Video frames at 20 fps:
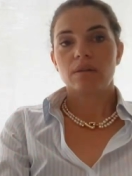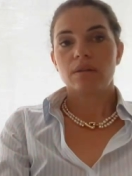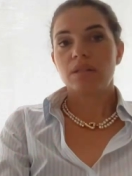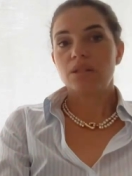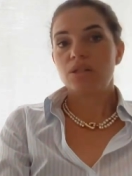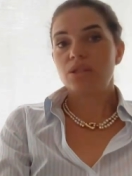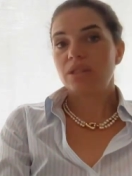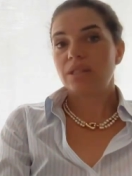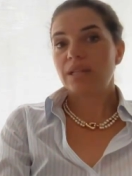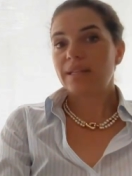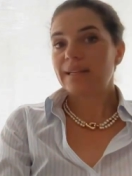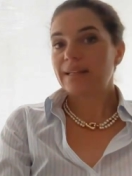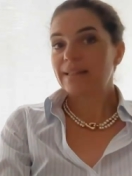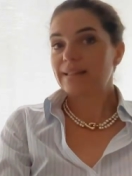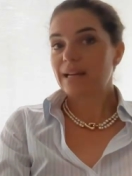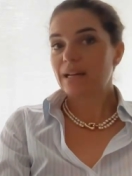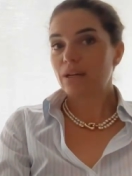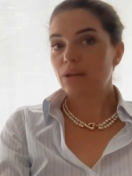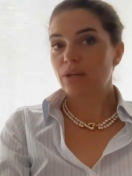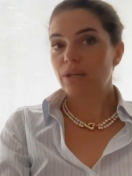Digital
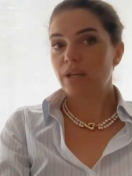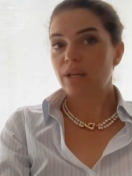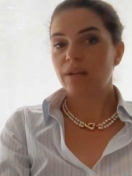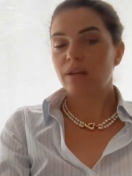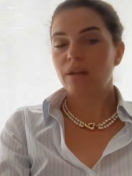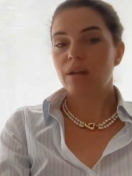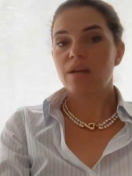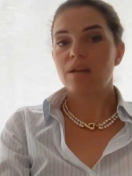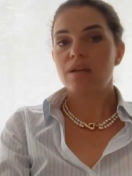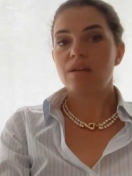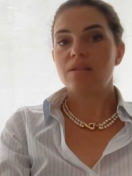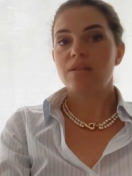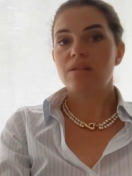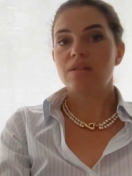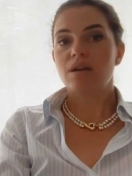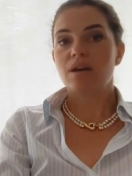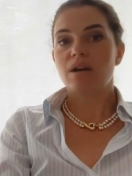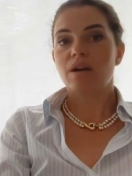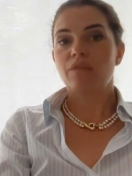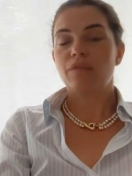cataloging
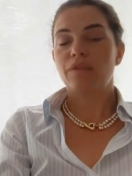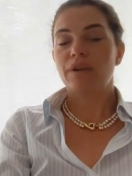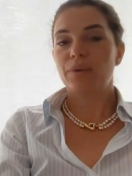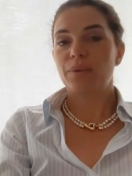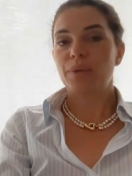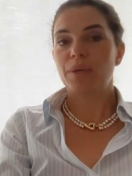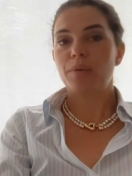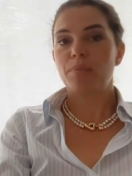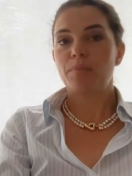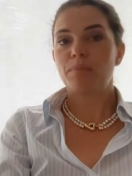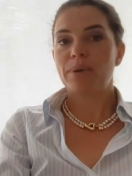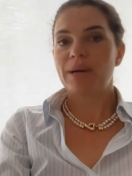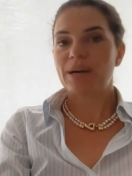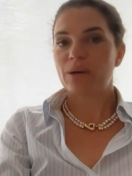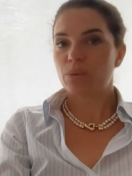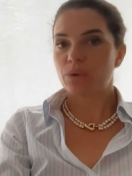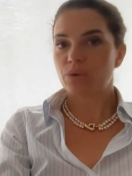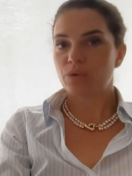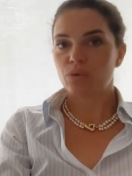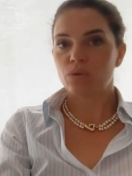is a very
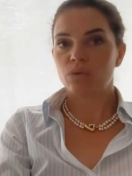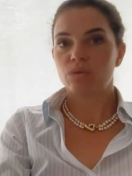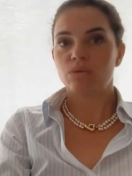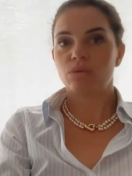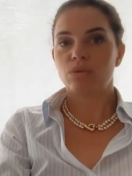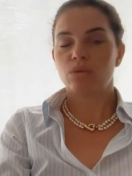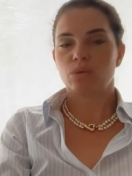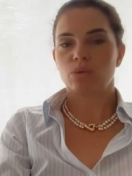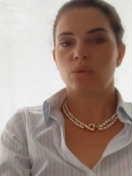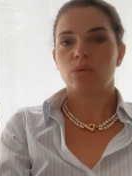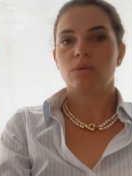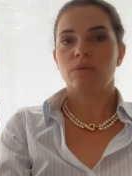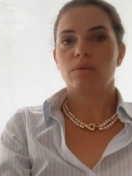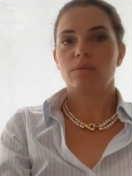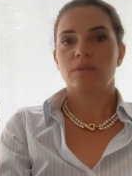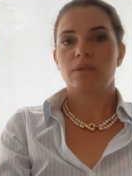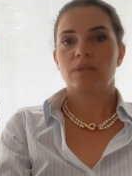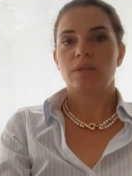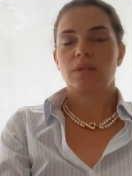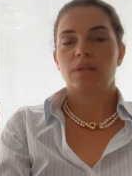powerful tool
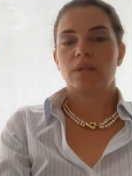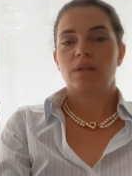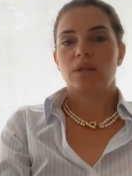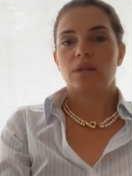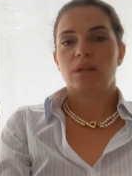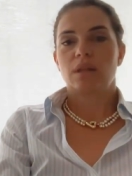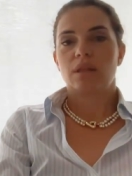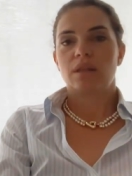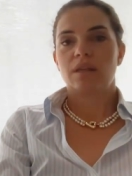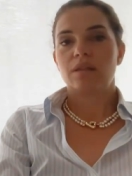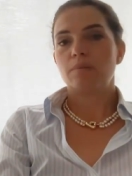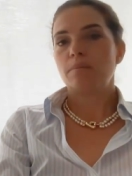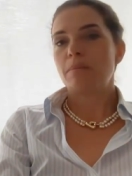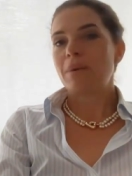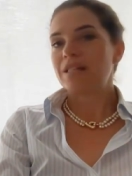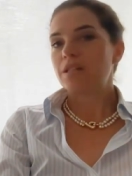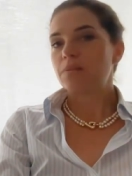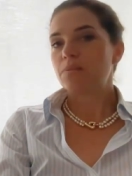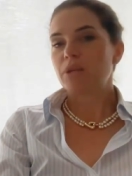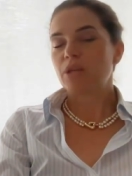that
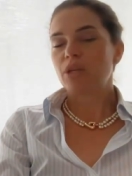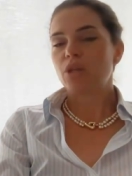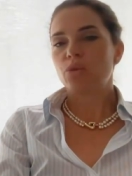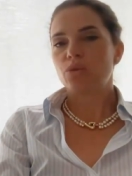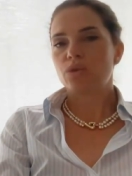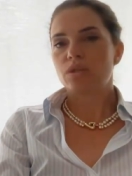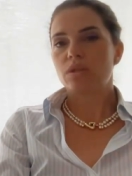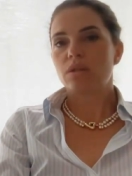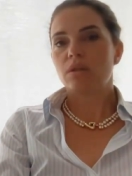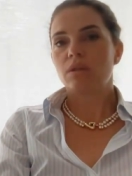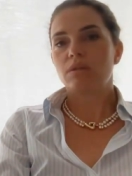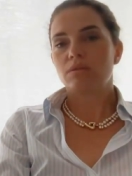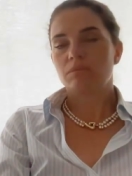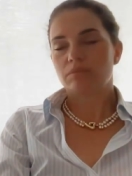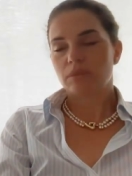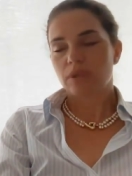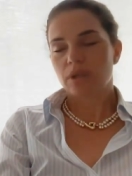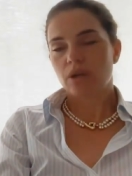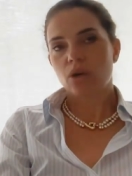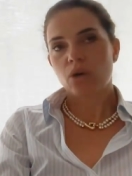must be used uh,
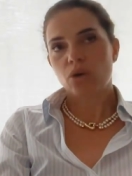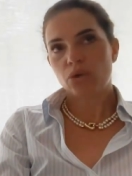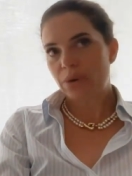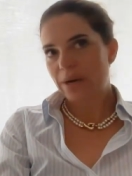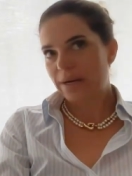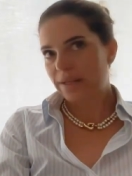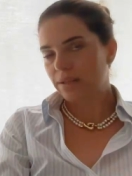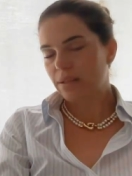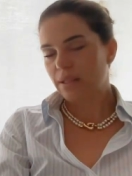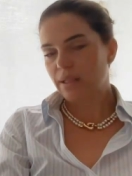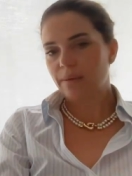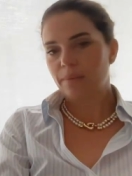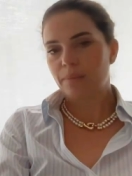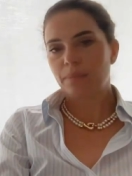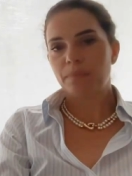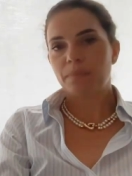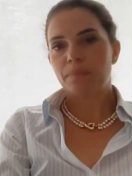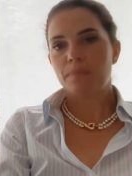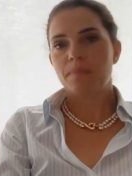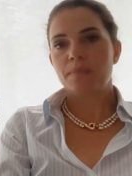correctly
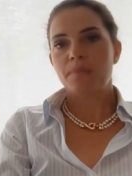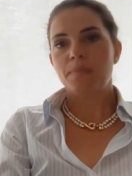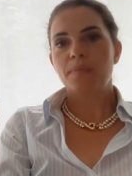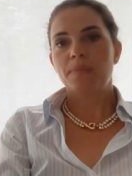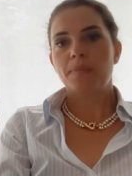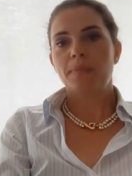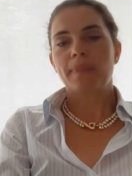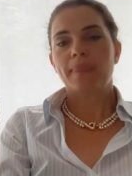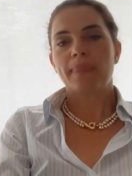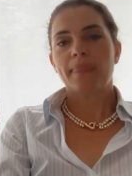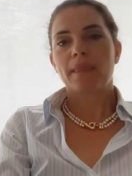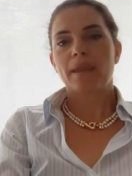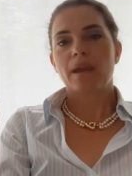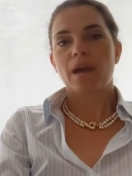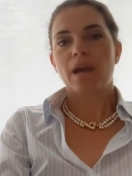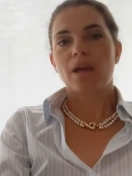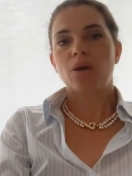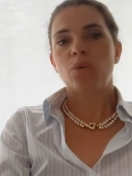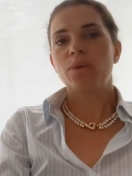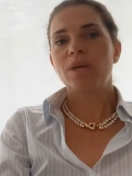
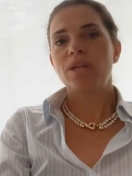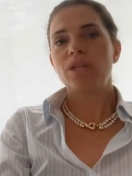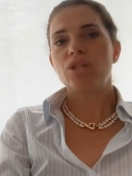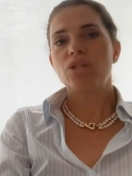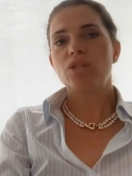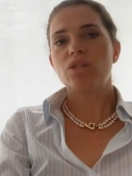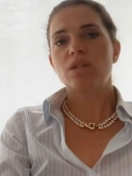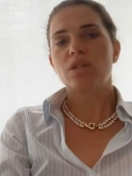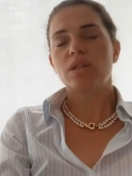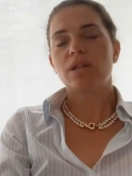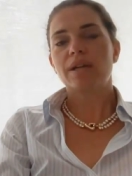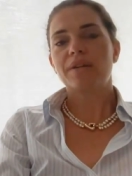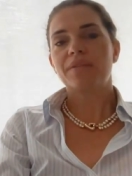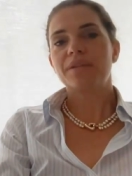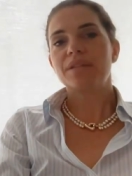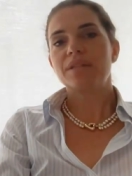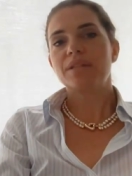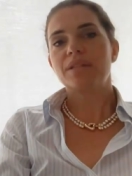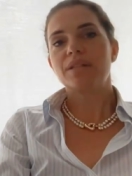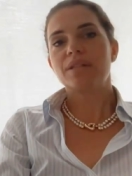and which uh,
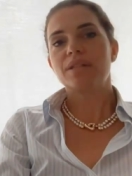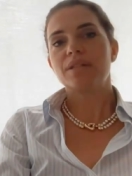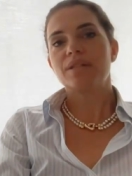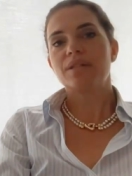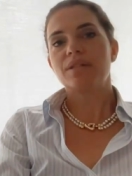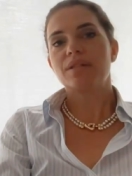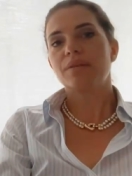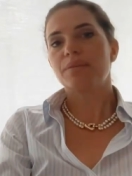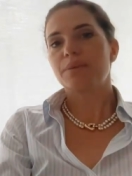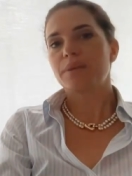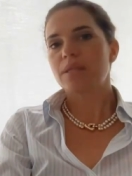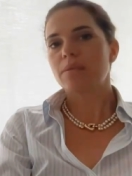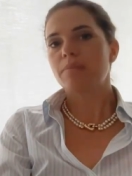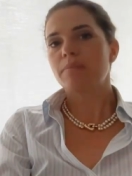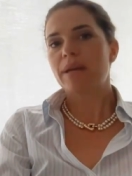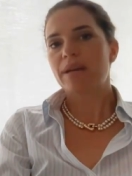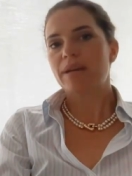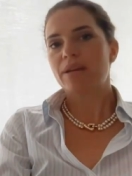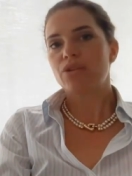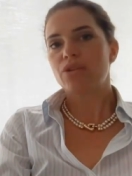guarantees uh, the risk
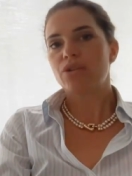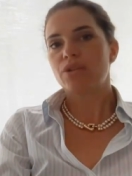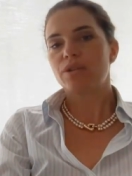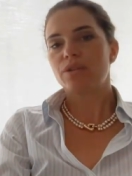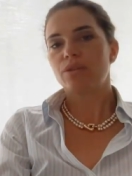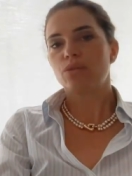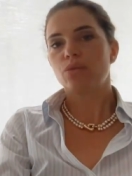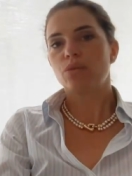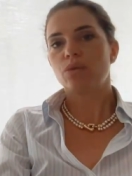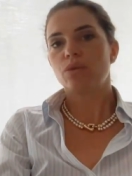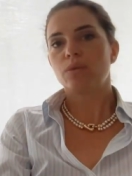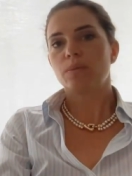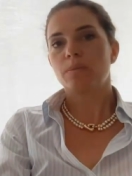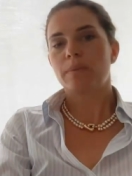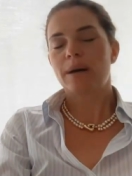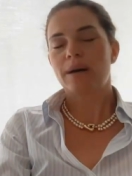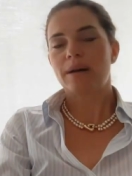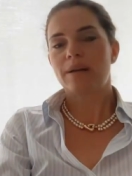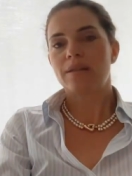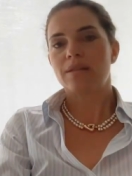manager to
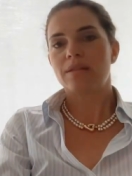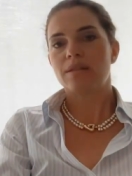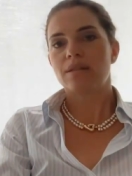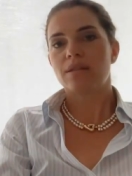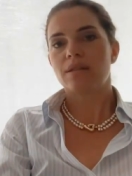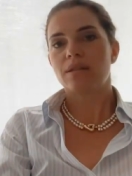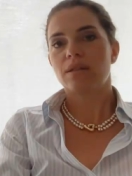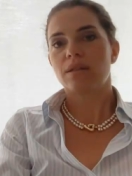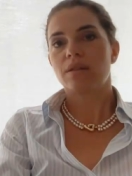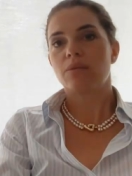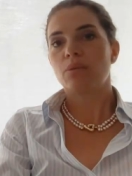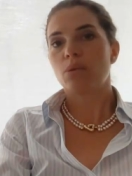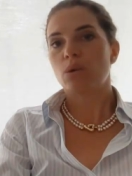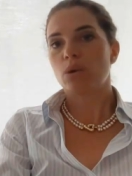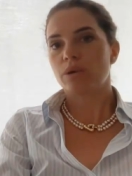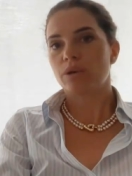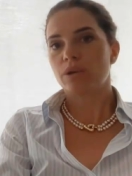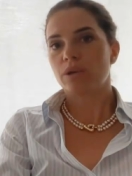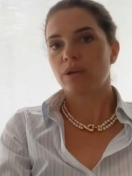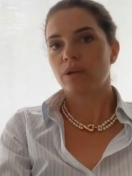optimize uh, the
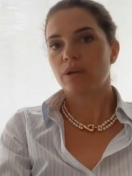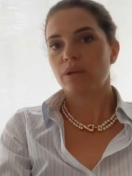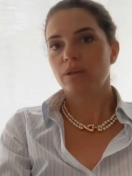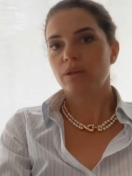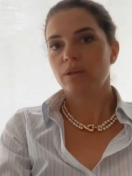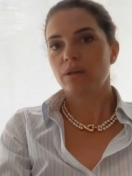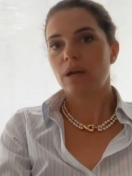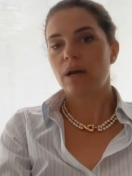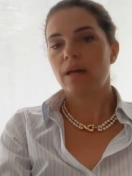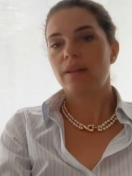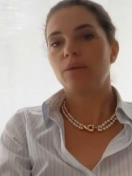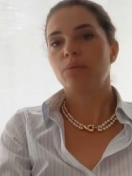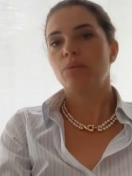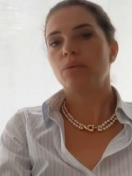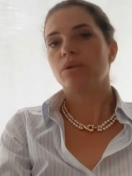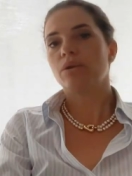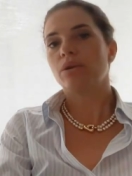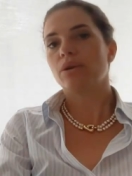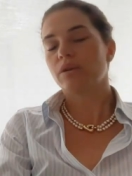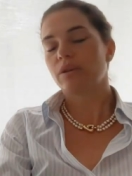work uh, and the
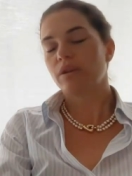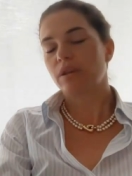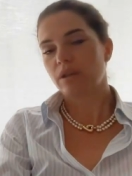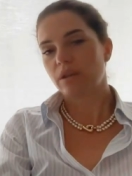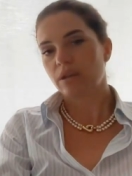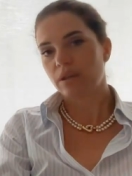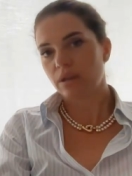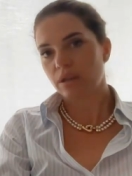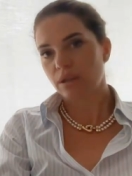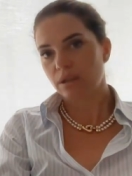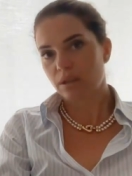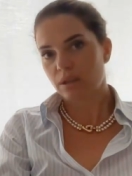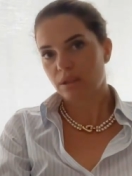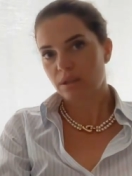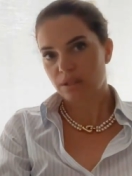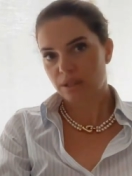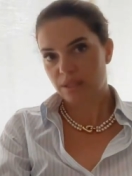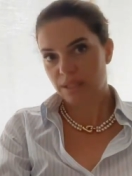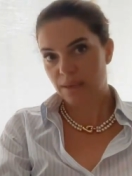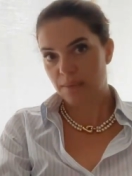work of the,
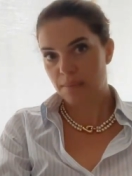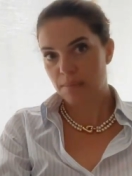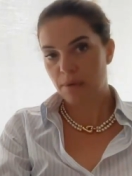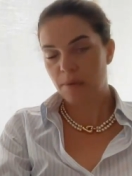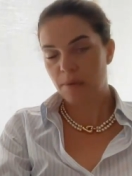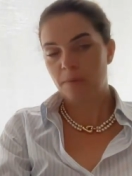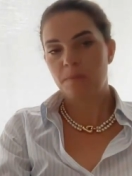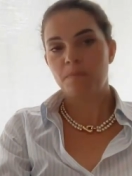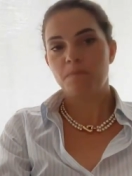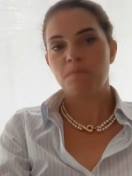the team.